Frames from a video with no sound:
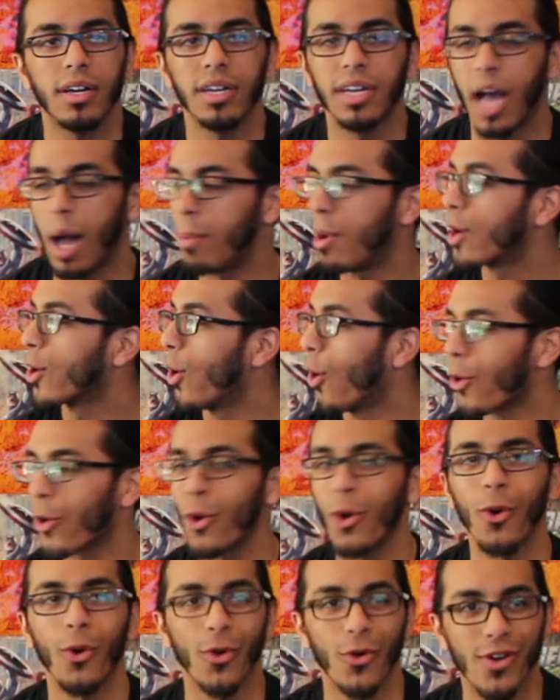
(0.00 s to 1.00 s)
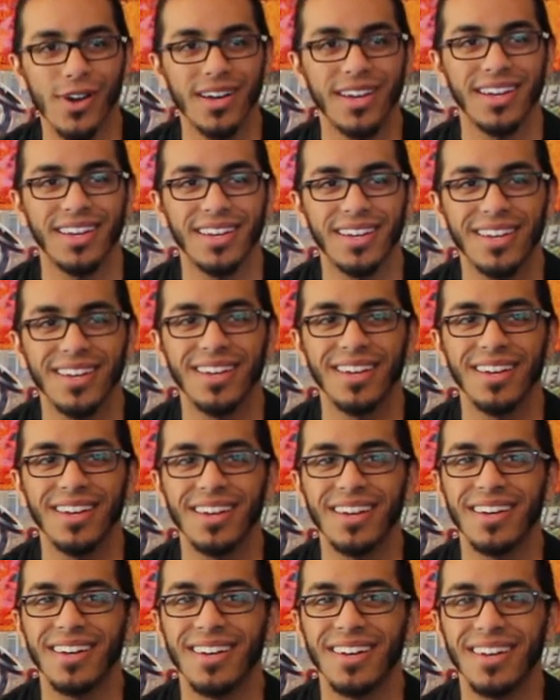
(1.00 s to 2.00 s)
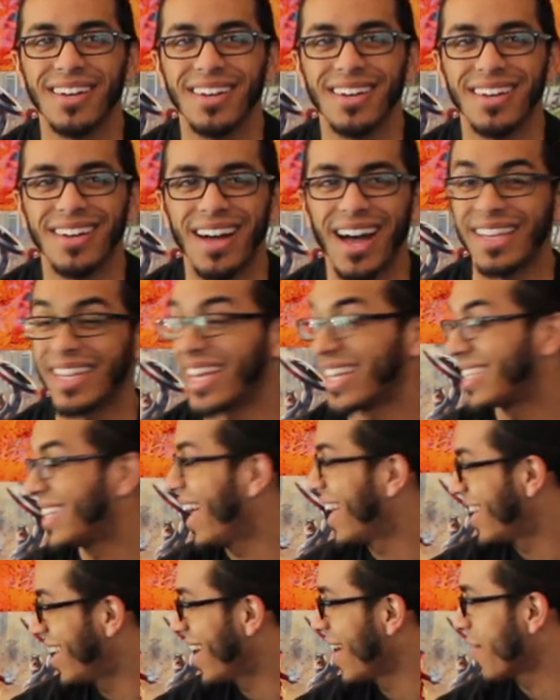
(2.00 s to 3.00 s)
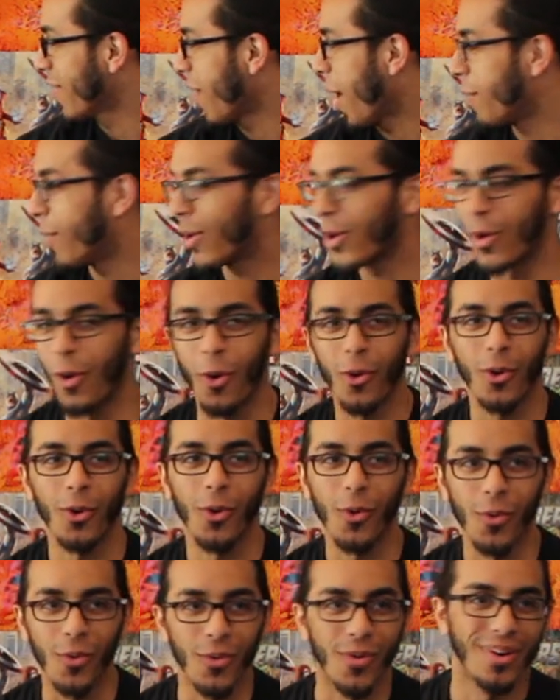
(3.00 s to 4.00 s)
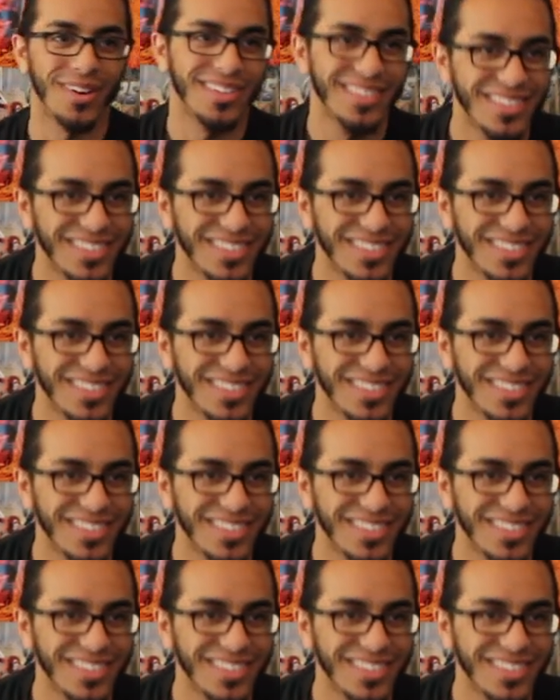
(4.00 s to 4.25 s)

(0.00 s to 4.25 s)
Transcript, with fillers: Gamagoro. I like that name. Gamagoro.